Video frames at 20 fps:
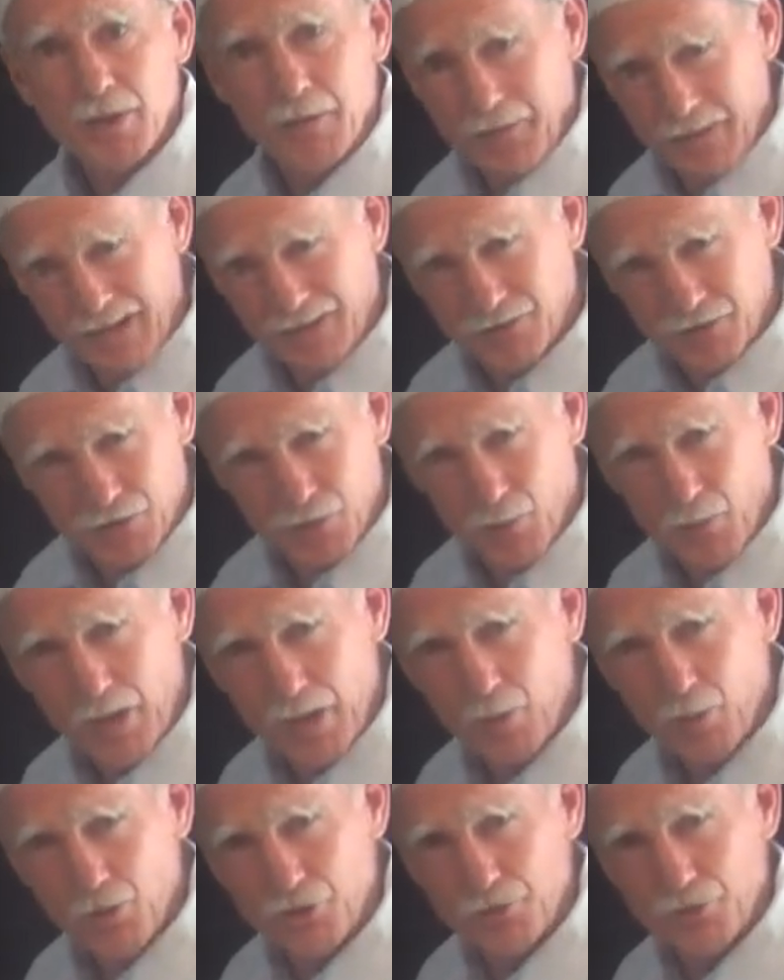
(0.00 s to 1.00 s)
That's the
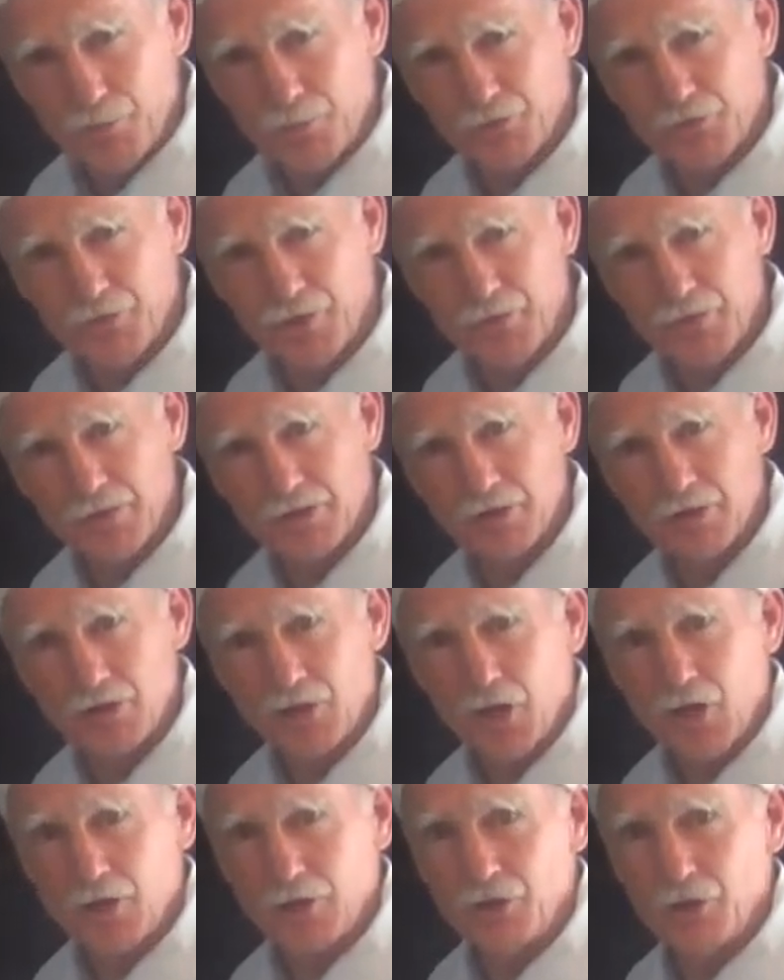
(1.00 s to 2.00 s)
way worship services
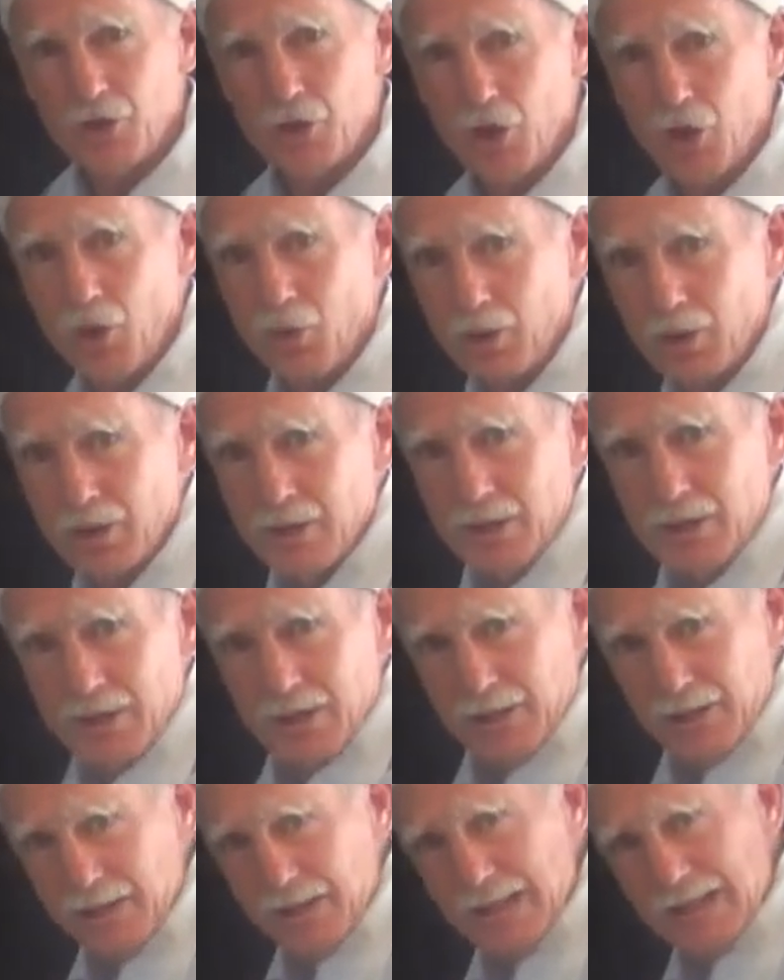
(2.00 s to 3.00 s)
are, you know.
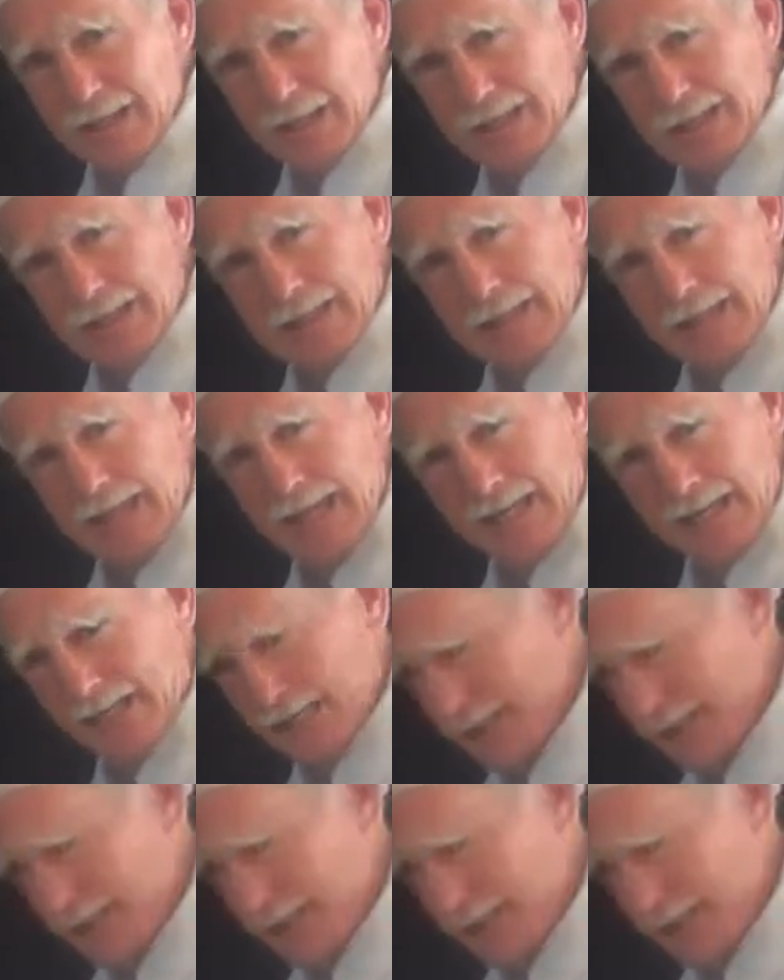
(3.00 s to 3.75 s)
You need a little heat